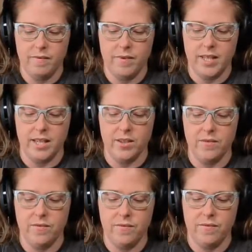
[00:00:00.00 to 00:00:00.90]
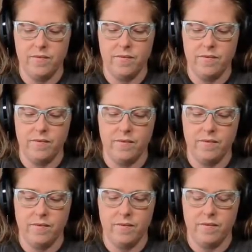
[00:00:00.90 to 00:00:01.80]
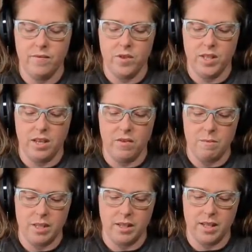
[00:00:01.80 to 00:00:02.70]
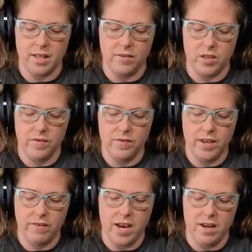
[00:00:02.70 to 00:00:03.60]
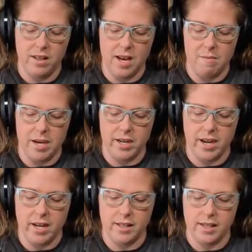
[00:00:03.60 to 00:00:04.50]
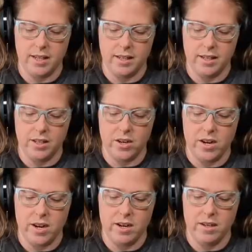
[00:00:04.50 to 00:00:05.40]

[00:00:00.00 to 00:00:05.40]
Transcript: I know. We'll see if I'm successful. I've gotten a lot better at it since I started here.